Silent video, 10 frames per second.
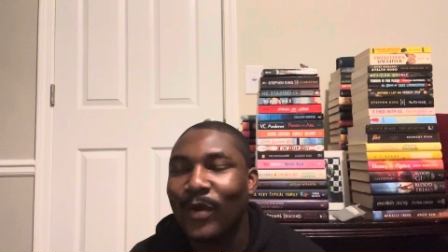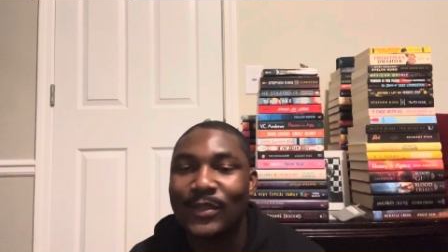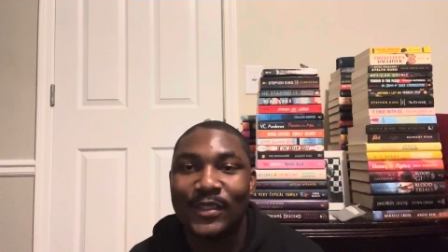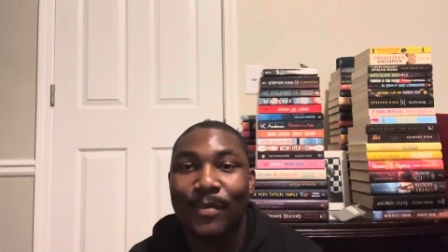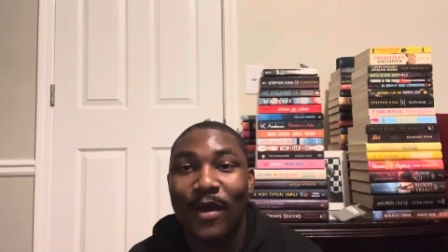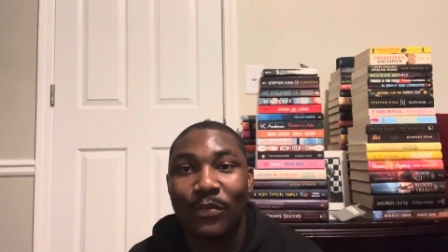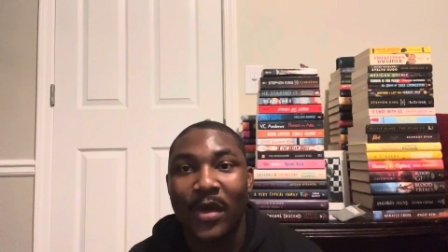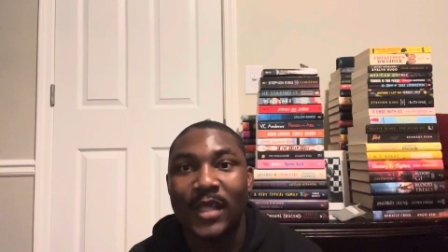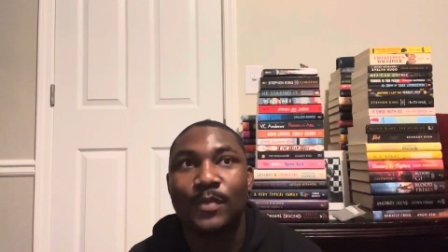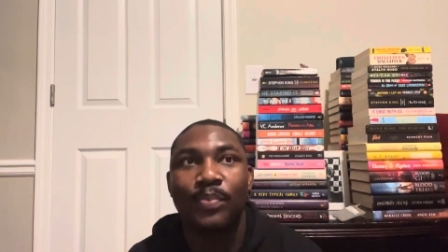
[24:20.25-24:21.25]
A lot of them have
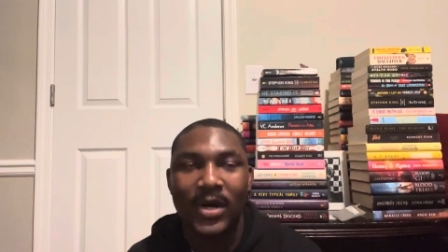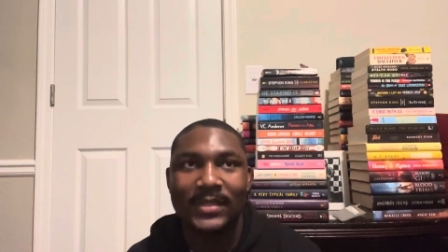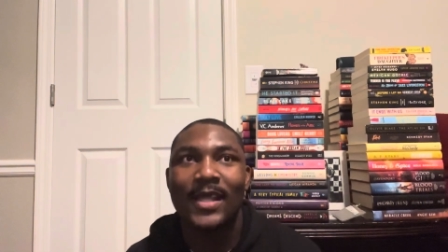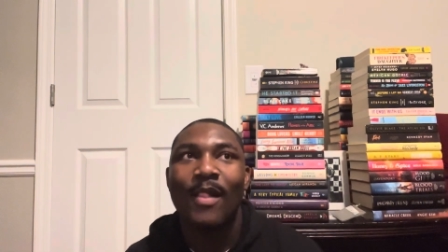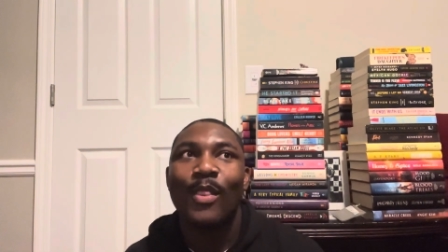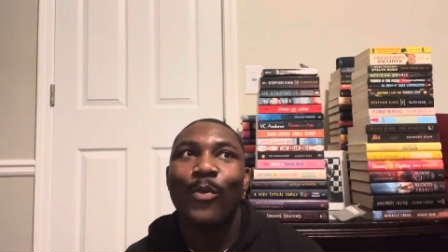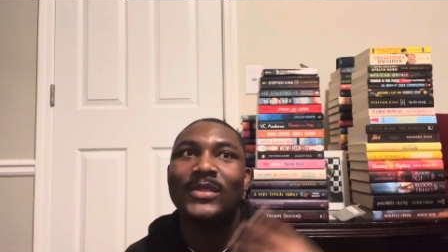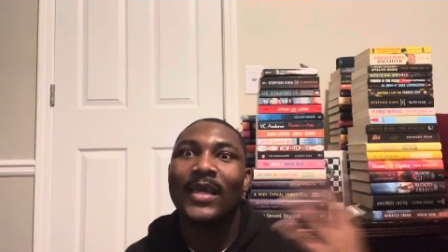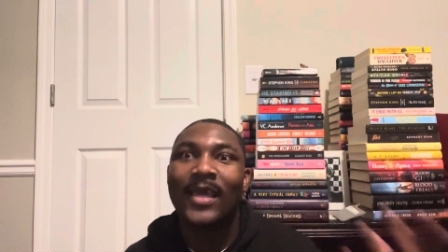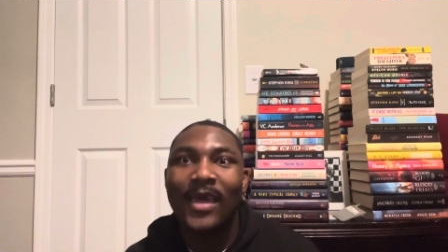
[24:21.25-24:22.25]
wings, but was
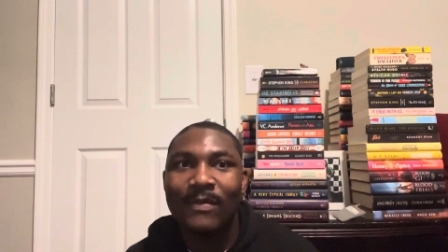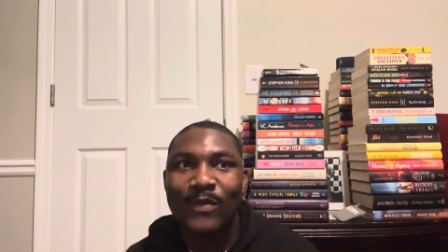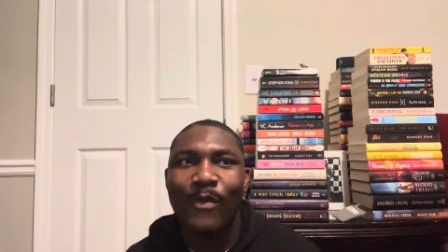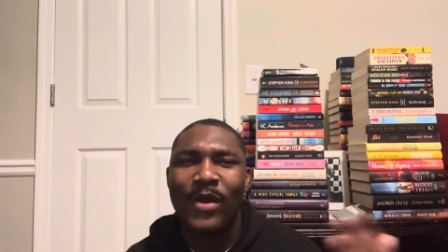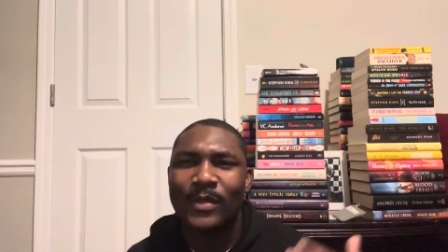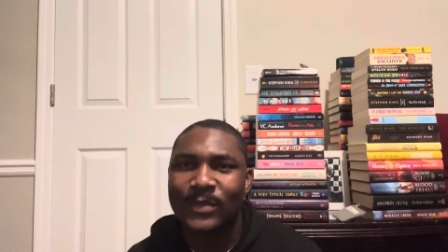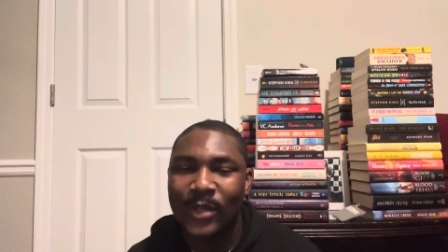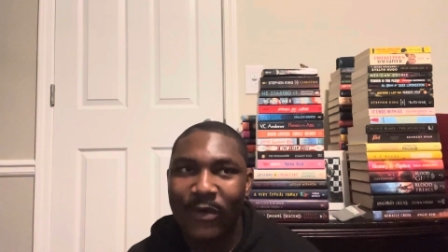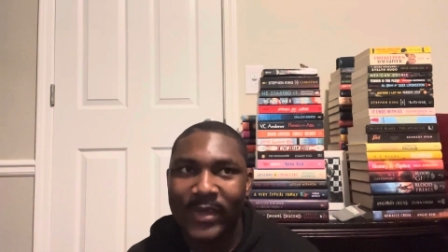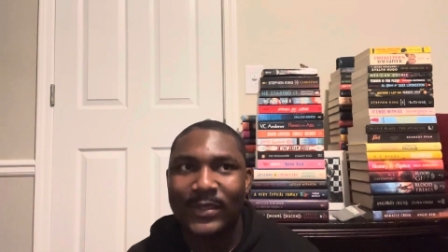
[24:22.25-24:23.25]
a gift from one of his
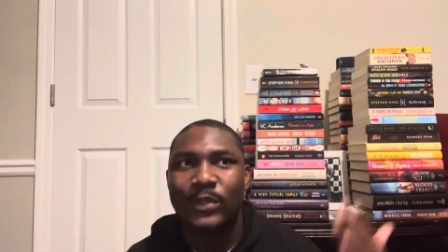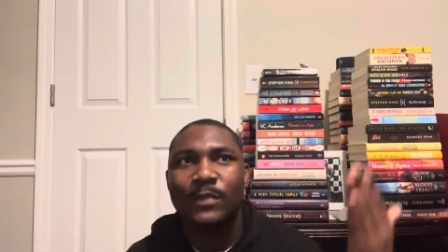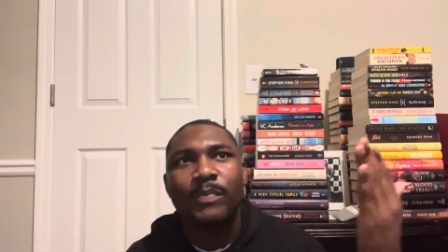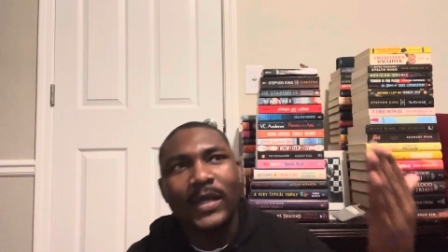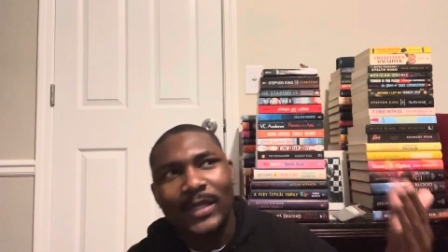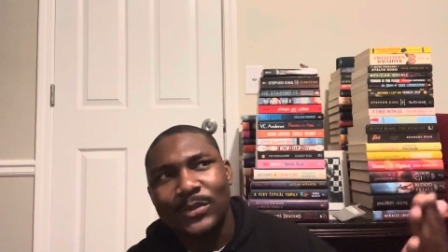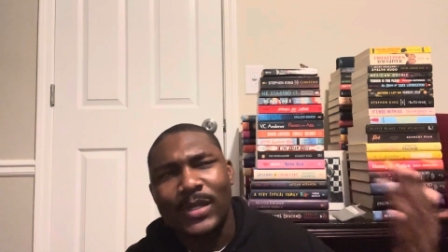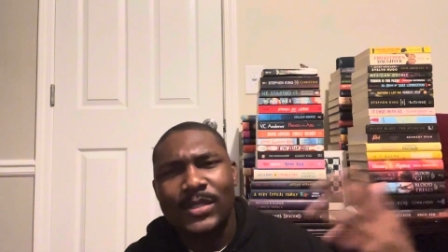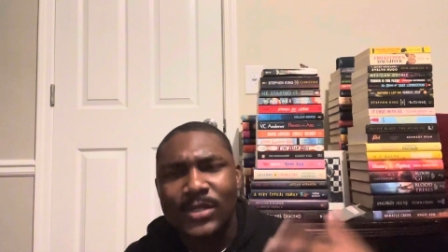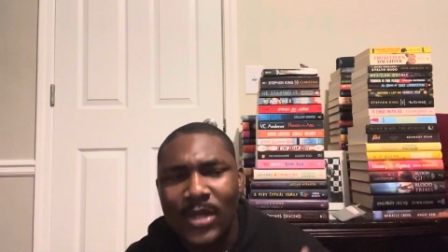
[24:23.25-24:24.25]
lovers that was passed down to
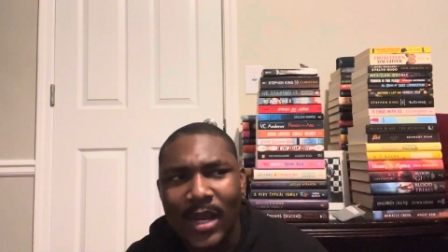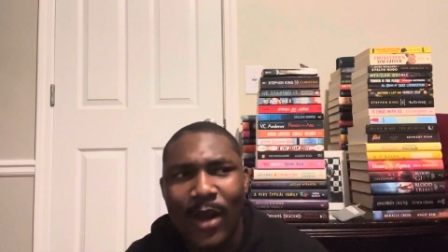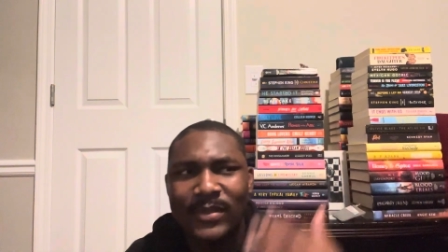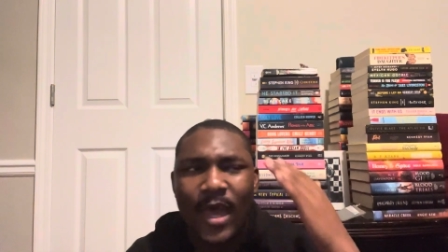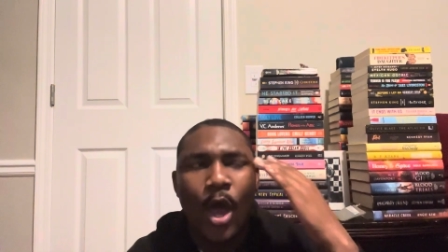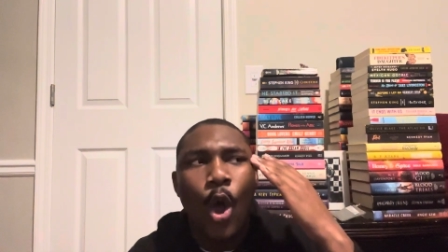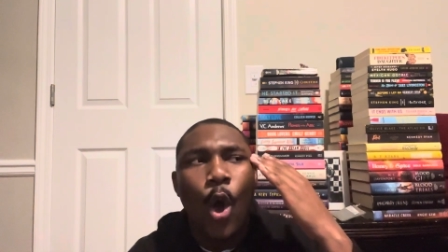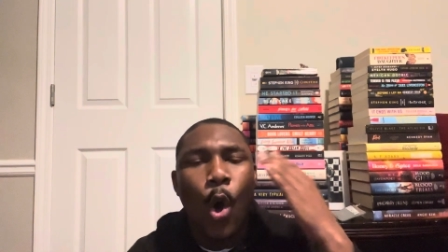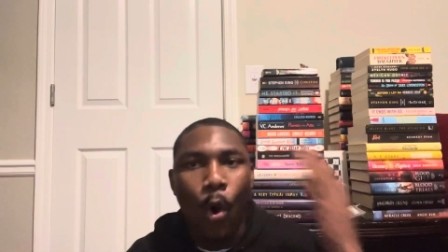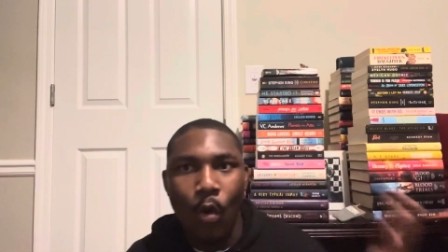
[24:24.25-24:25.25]
his son. And I was like,
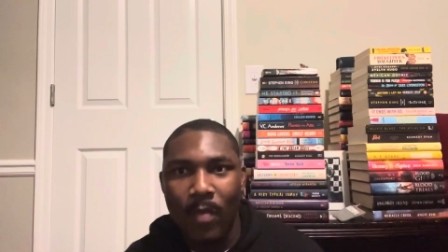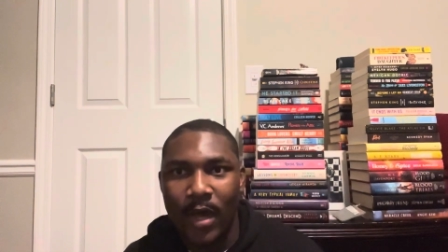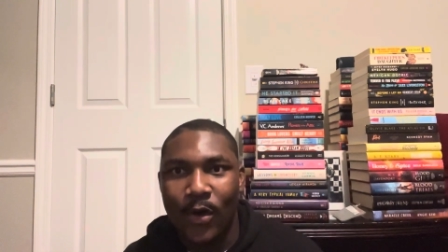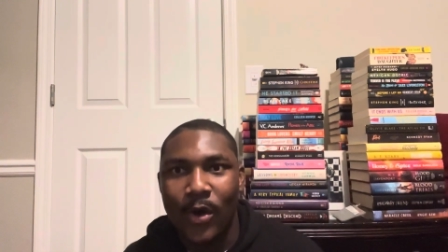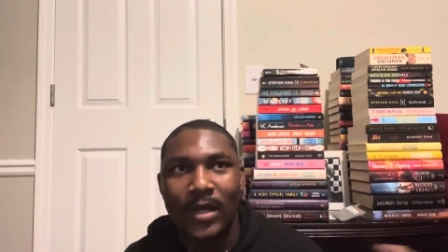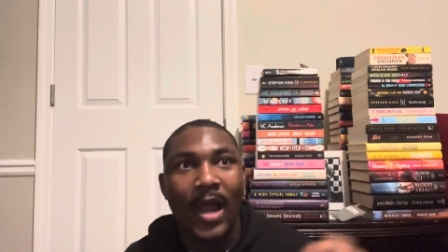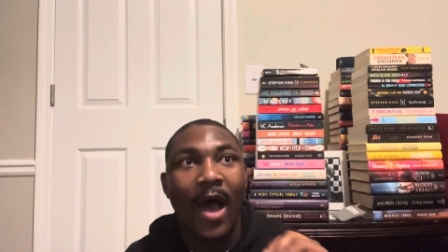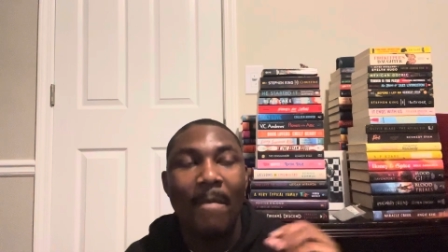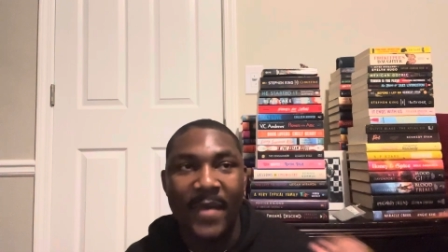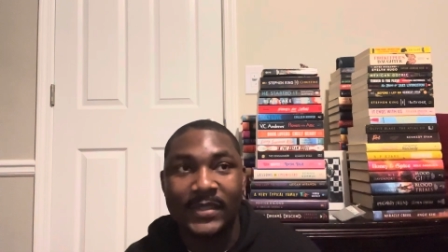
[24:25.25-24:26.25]
oh my god,
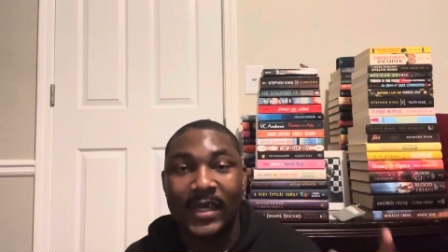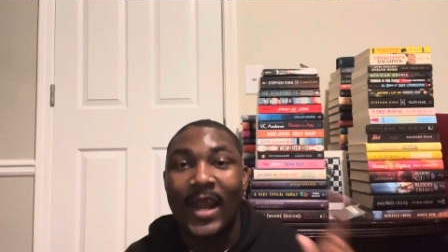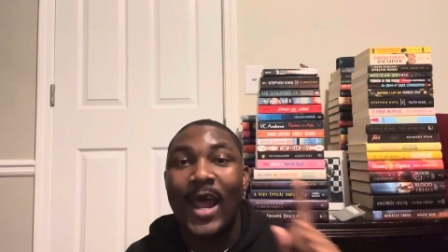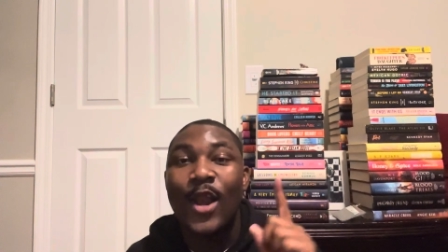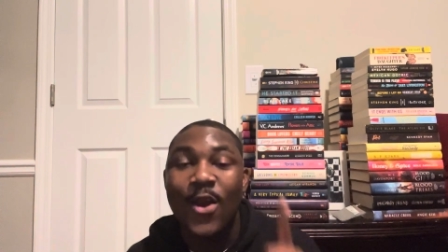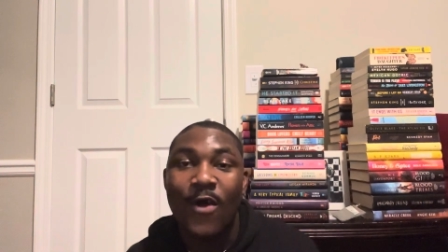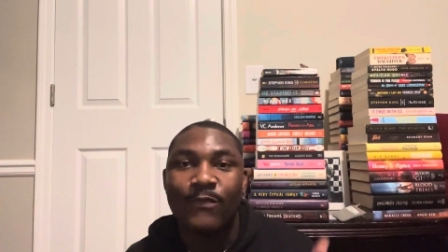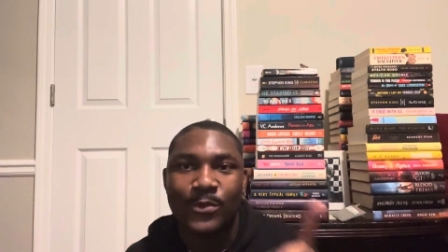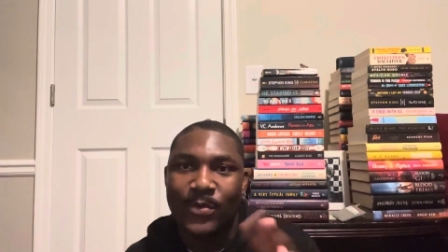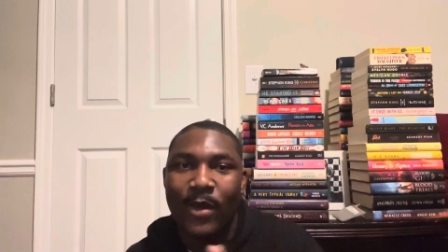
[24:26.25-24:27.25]
amazing. And I
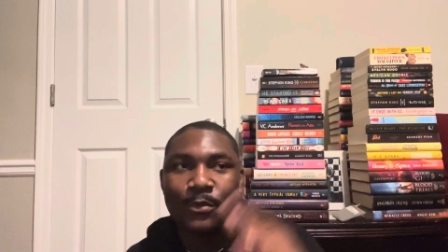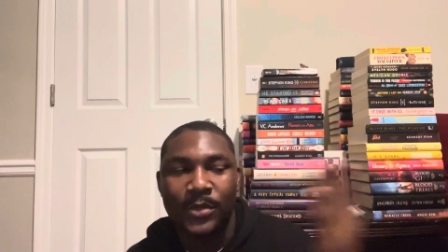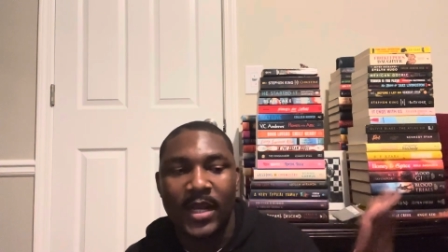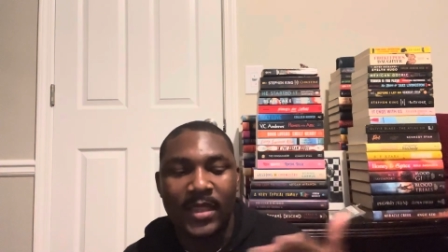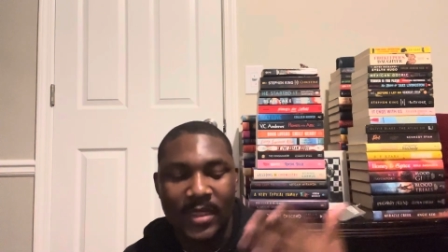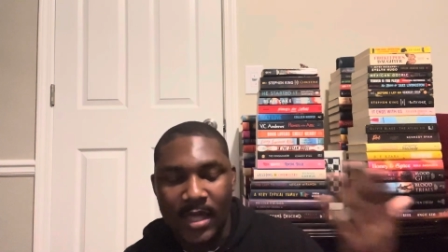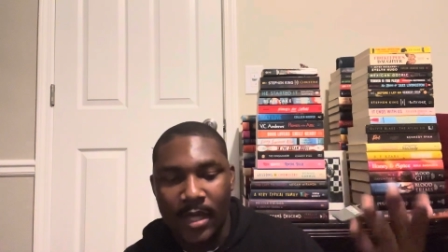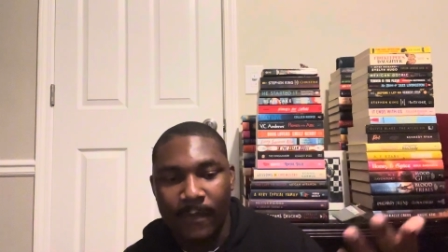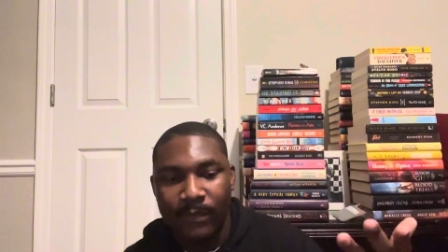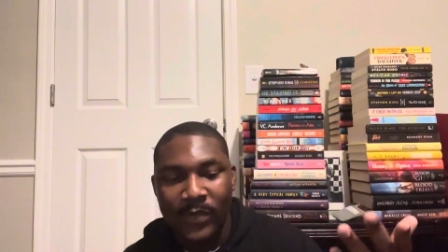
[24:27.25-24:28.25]
love, so when I was reading
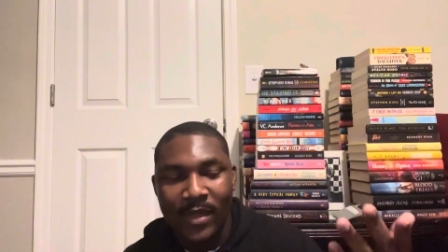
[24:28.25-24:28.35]
the,